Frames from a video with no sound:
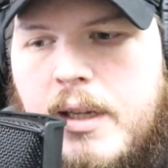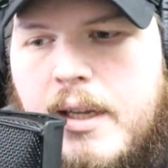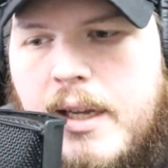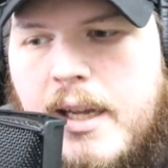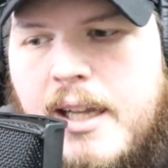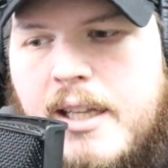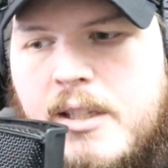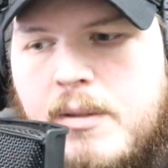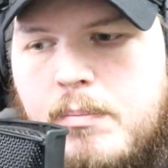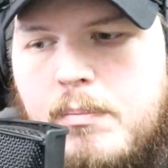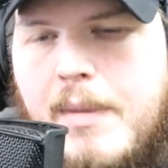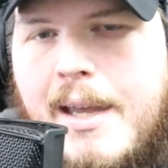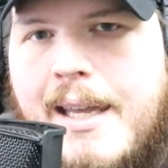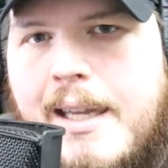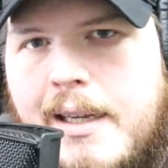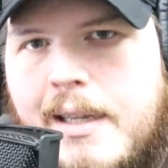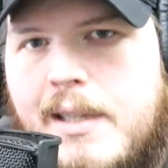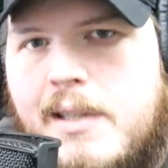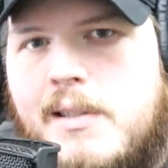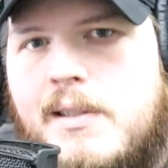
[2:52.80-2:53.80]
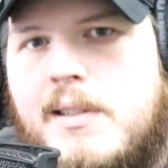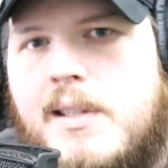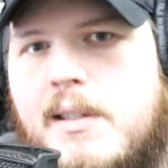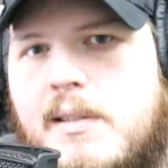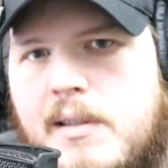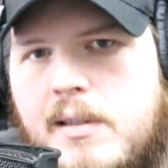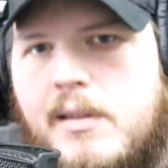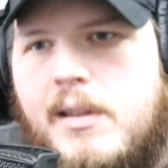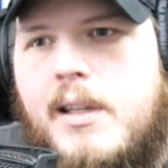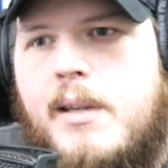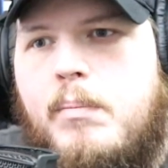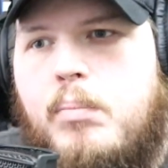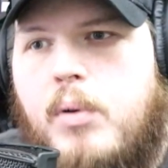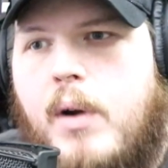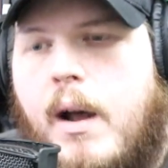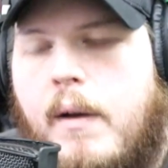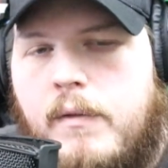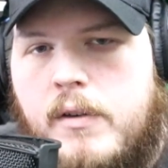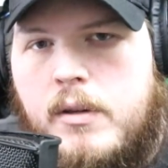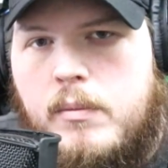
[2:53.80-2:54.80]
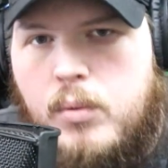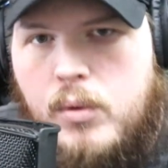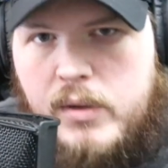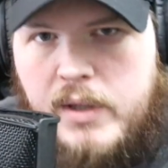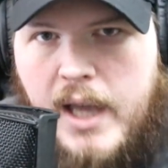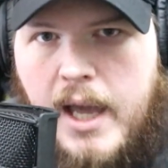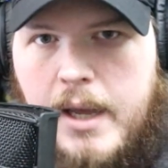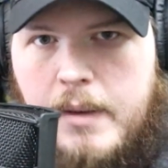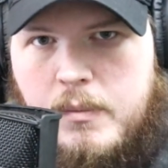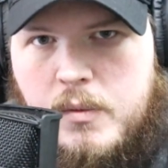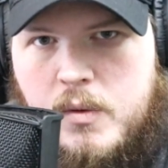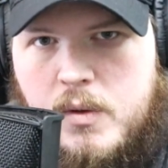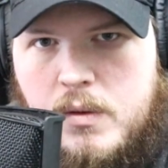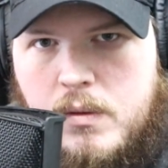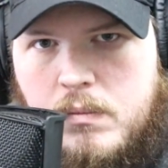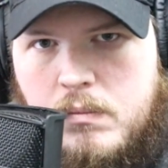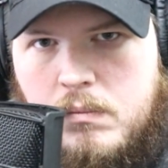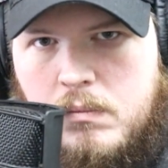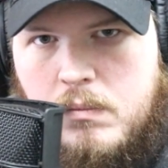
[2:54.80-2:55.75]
it's make consistently profitable games.